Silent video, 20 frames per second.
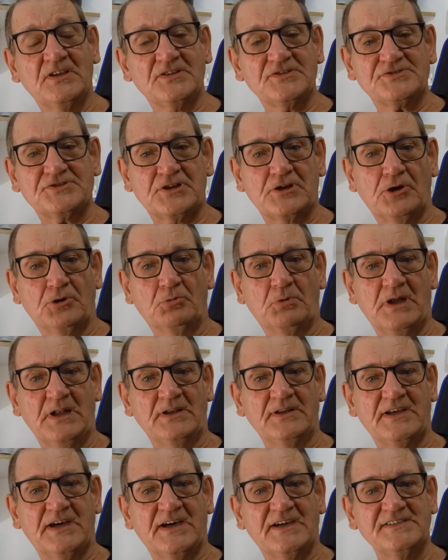So go
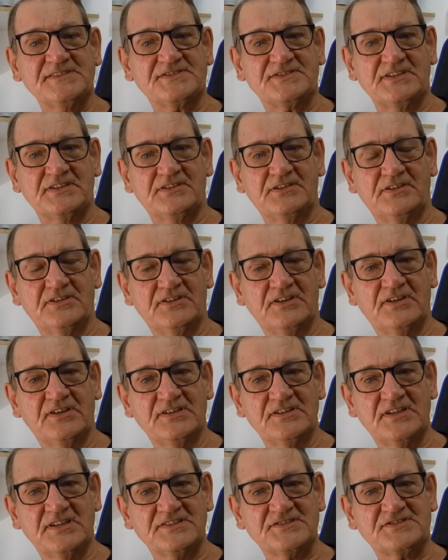well guys,
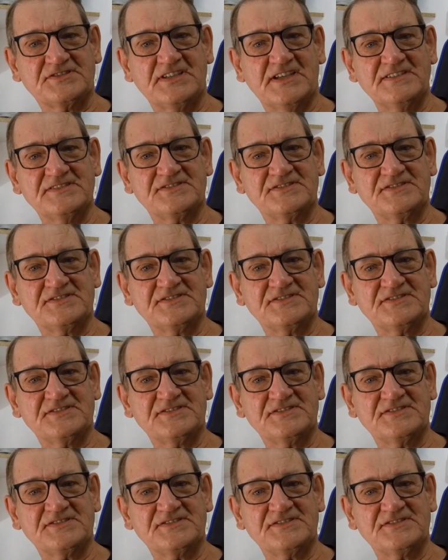and stay